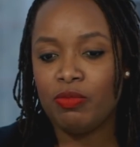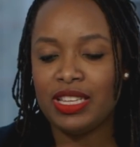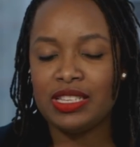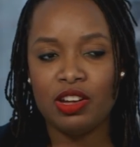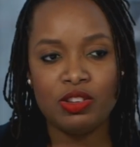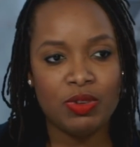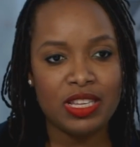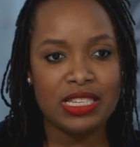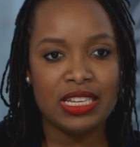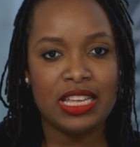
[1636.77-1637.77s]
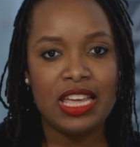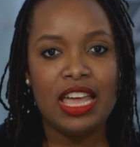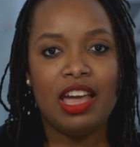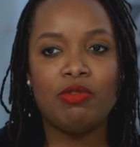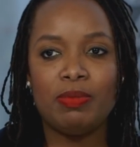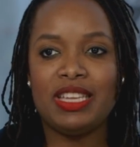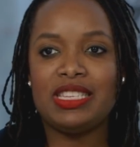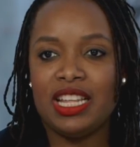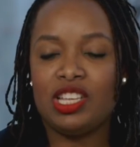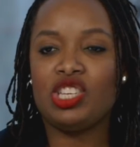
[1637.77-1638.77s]
Willis Towers Watson. And we
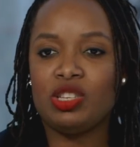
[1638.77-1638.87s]
basically